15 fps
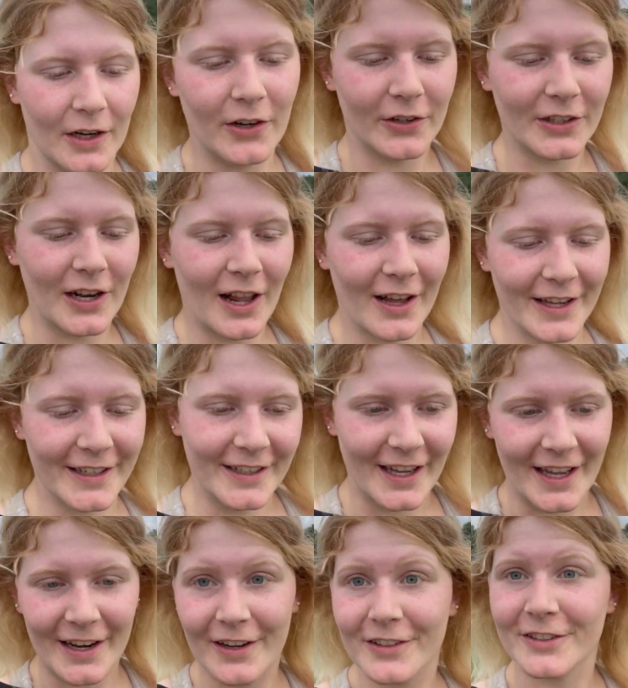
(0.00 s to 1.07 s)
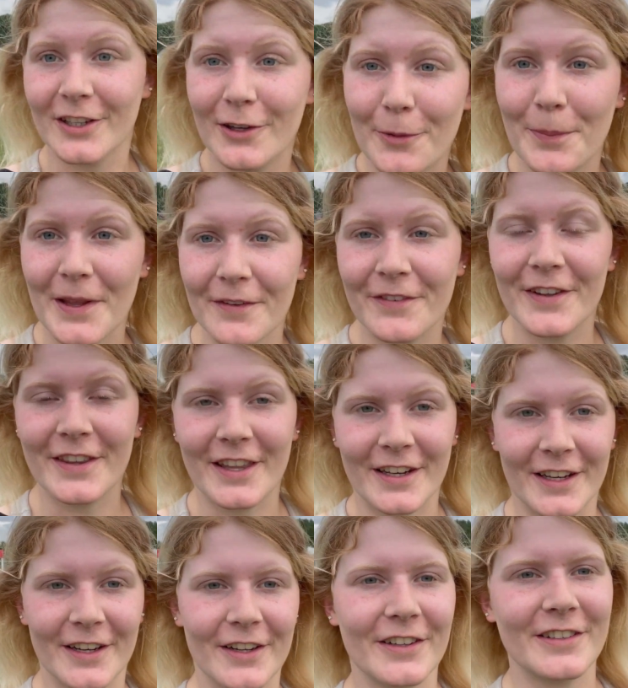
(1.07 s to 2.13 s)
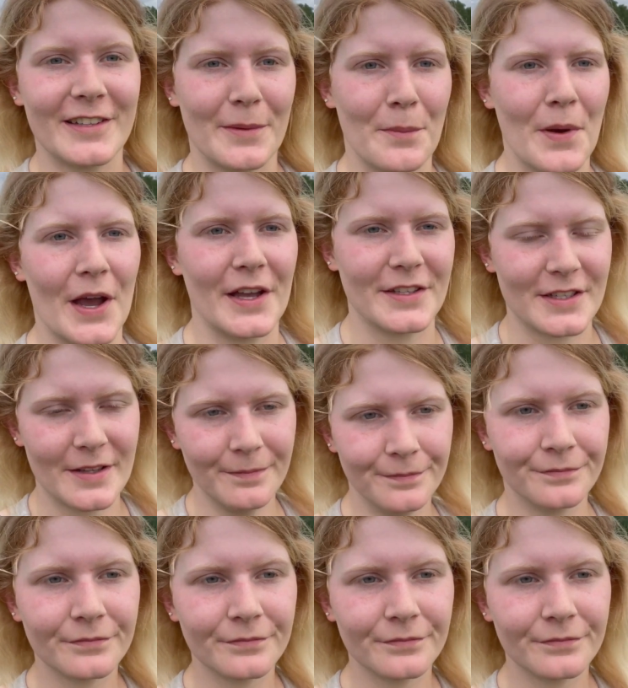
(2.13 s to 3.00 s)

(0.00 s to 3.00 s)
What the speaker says: Online it looks a lot beefier than it looks in person.